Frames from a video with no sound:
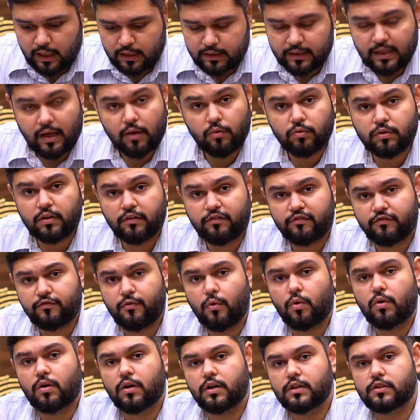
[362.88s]
Now the
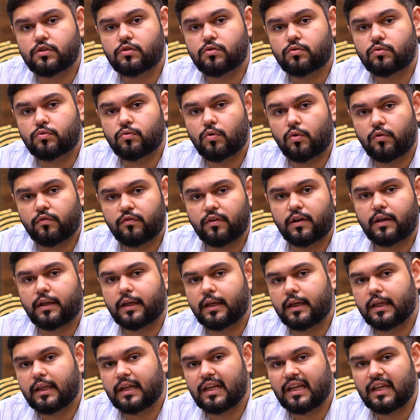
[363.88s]
focus over
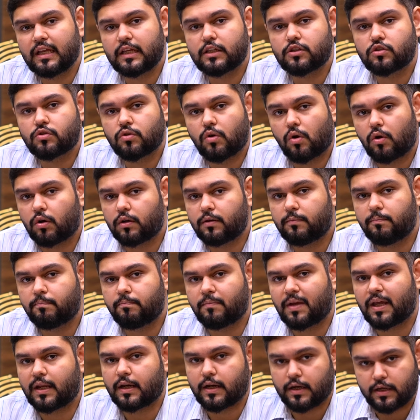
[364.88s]
here is on
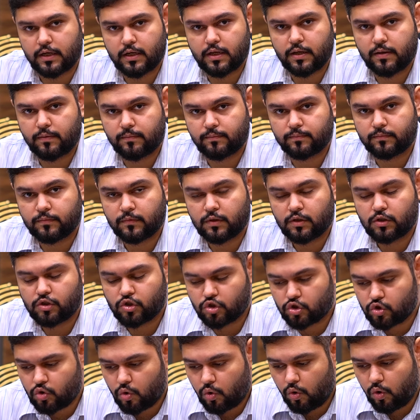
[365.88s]
merit.
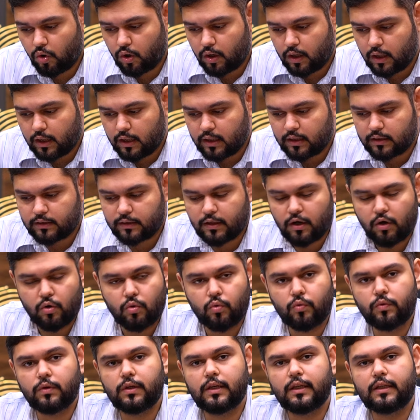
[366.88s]
So the
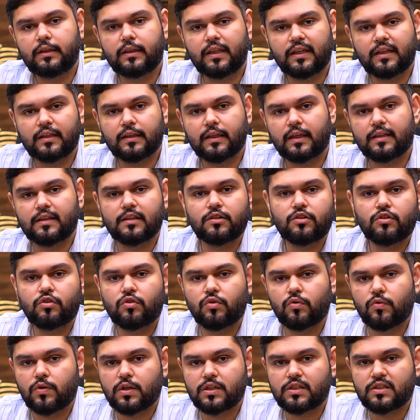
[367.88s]
only thing that the
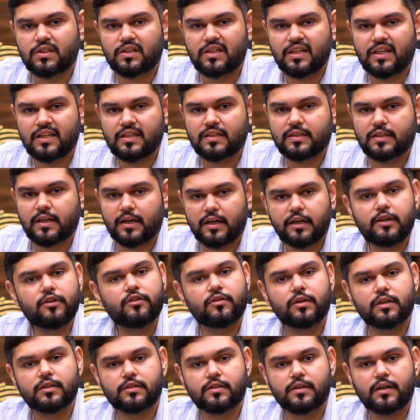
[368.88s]
university is
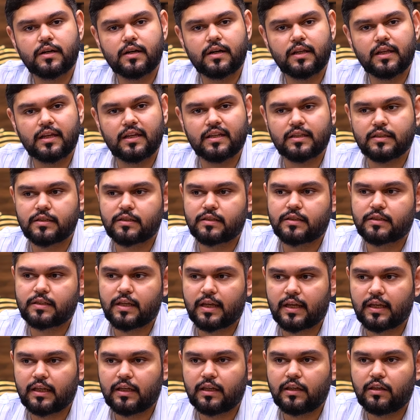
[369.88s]
interested is
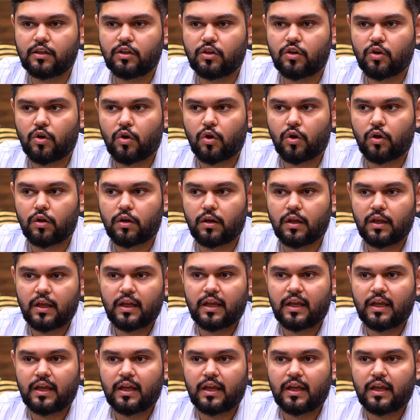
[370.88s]
in your